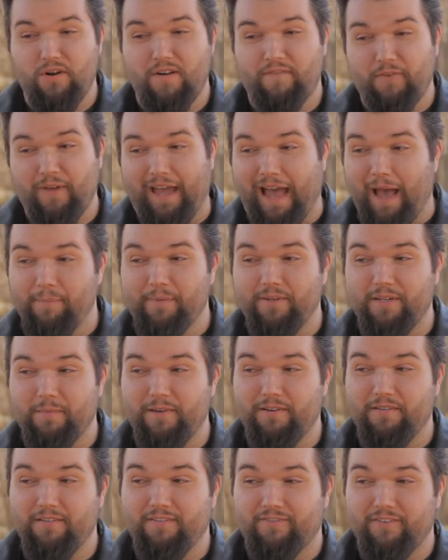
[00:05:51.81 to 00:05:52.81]
if you happen to
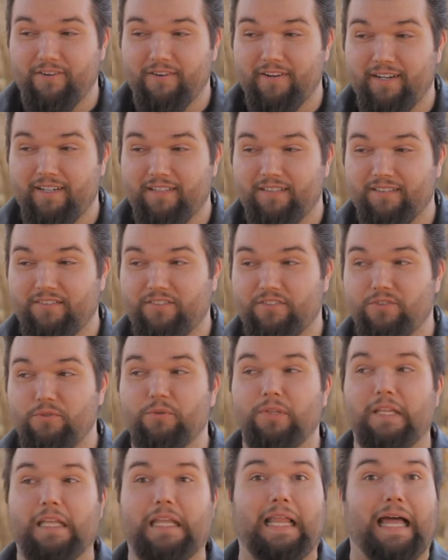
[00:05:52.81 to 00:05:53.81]
be referring
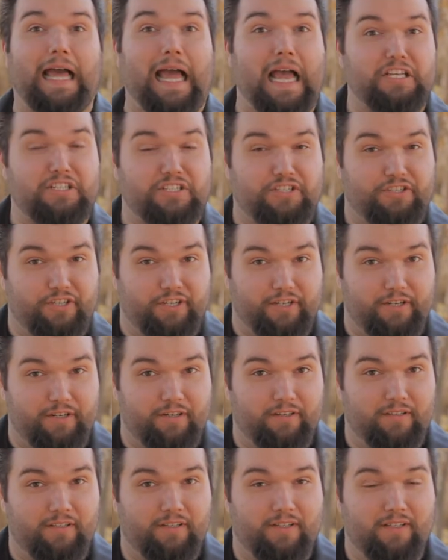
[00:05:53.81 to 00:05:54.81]
to last
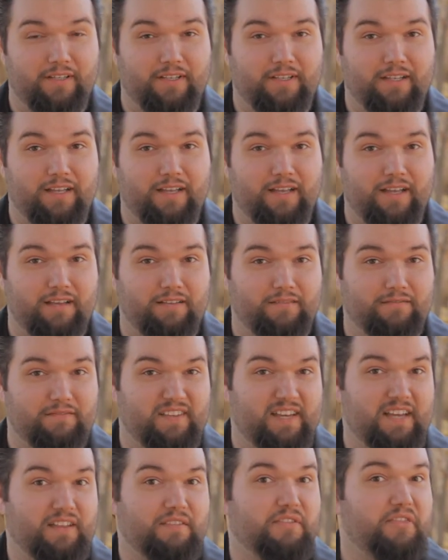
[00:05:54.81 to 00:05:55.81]
year and
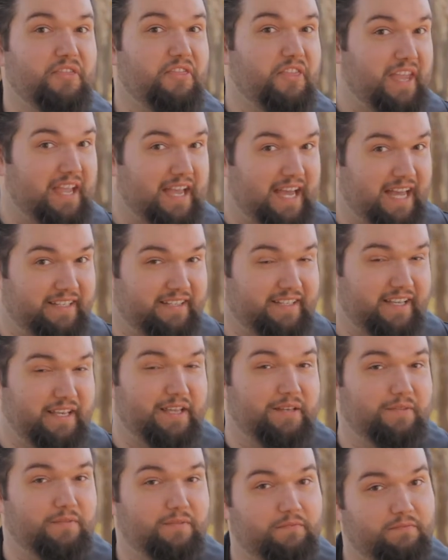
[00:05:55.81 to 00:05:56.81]
that thing I
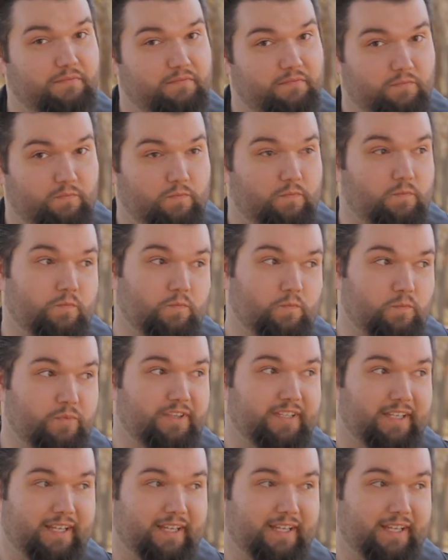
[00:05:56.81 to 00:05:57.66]
did with the